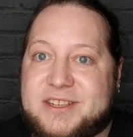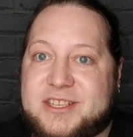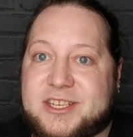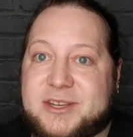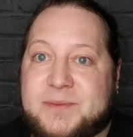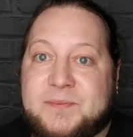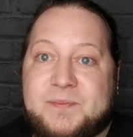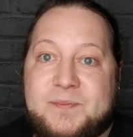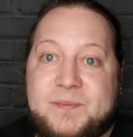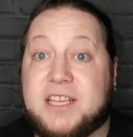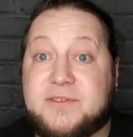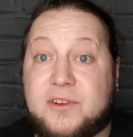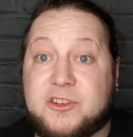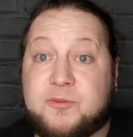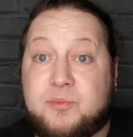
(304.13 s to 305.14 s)
do too.
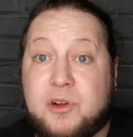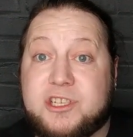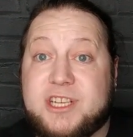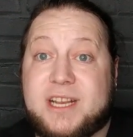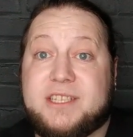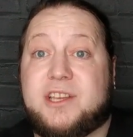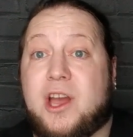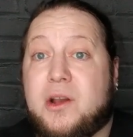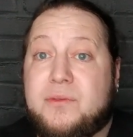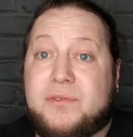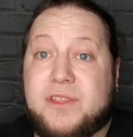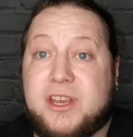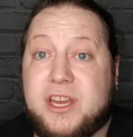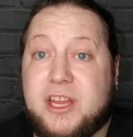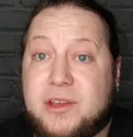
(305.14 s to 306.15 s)
As far as projects go
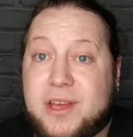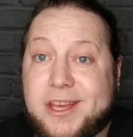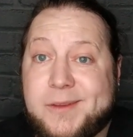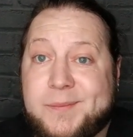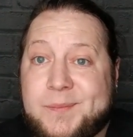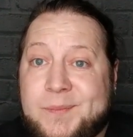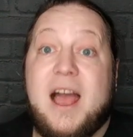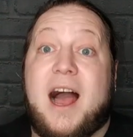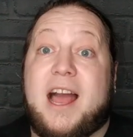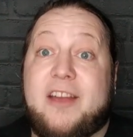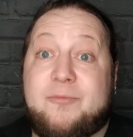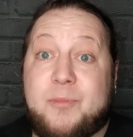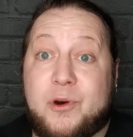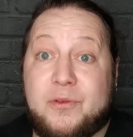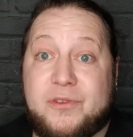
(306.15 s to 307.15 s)
for the new year, I
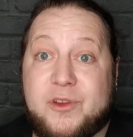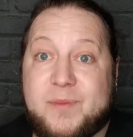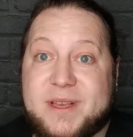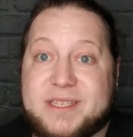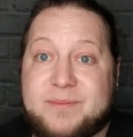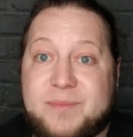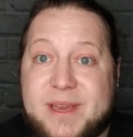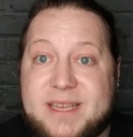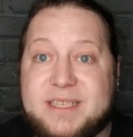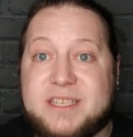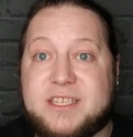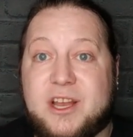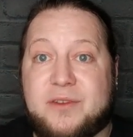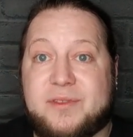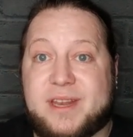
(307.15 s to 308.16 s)
have bought a few bits and
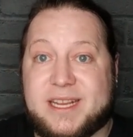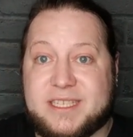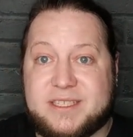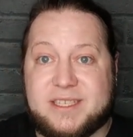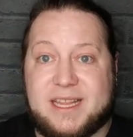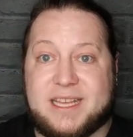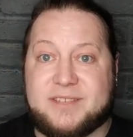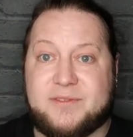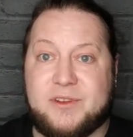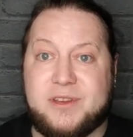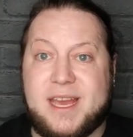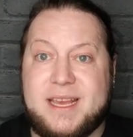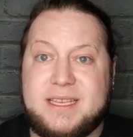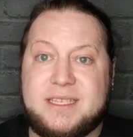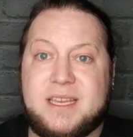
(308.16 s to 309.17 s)
pieces over the last few
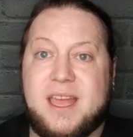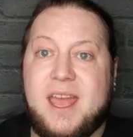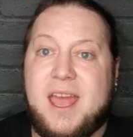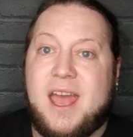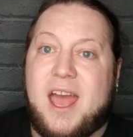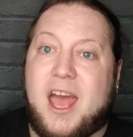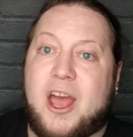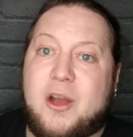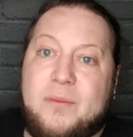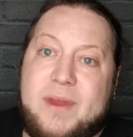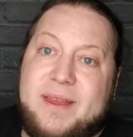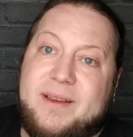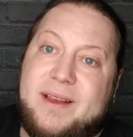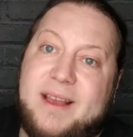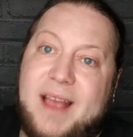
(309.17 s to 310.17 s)
days. I
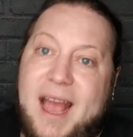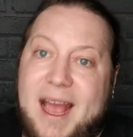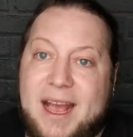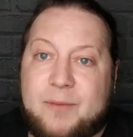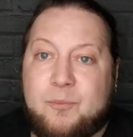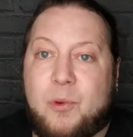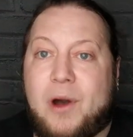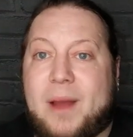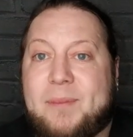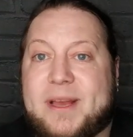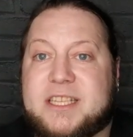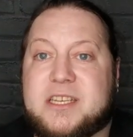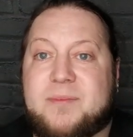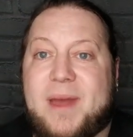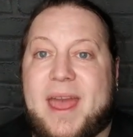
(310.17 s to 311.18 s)

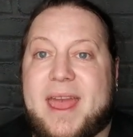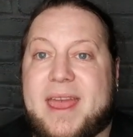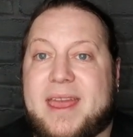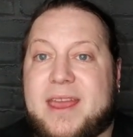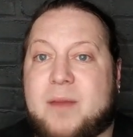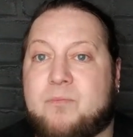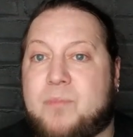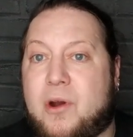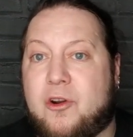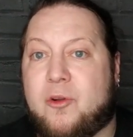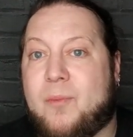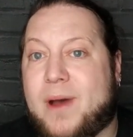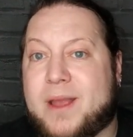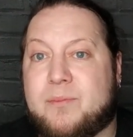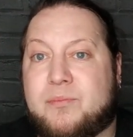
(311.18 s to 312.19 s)
picked up a
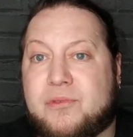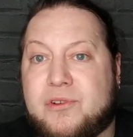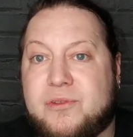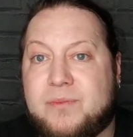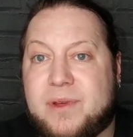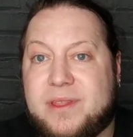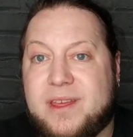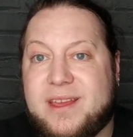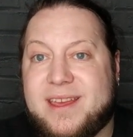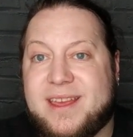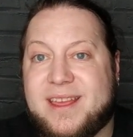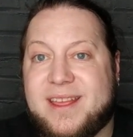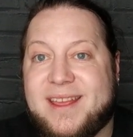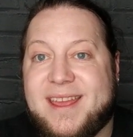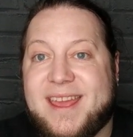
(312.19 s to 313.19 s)
Borromite brood mother
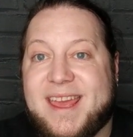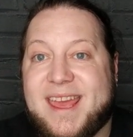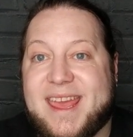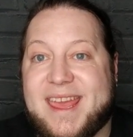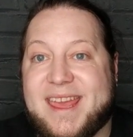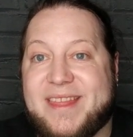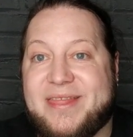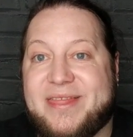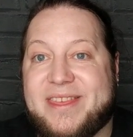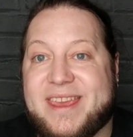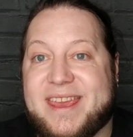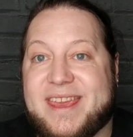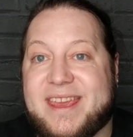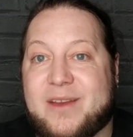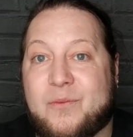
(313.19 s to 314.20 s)
in
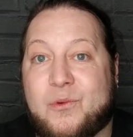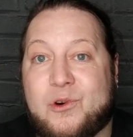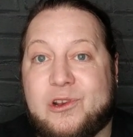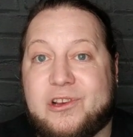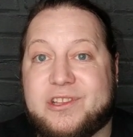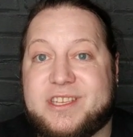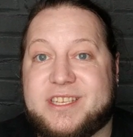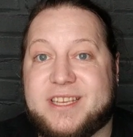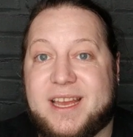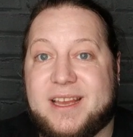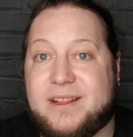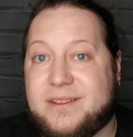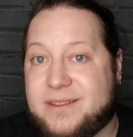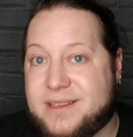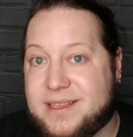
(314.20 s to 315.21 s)
the Warlord
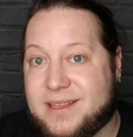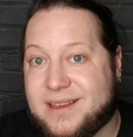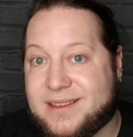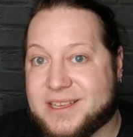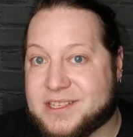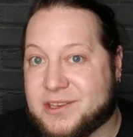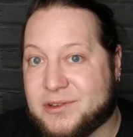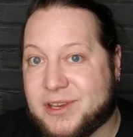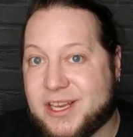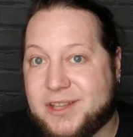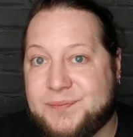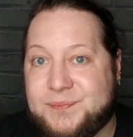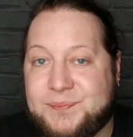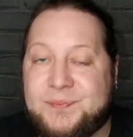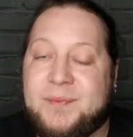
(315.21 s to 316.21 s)
sale, this old
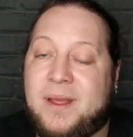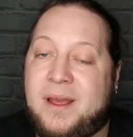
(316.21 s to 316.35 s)
girl,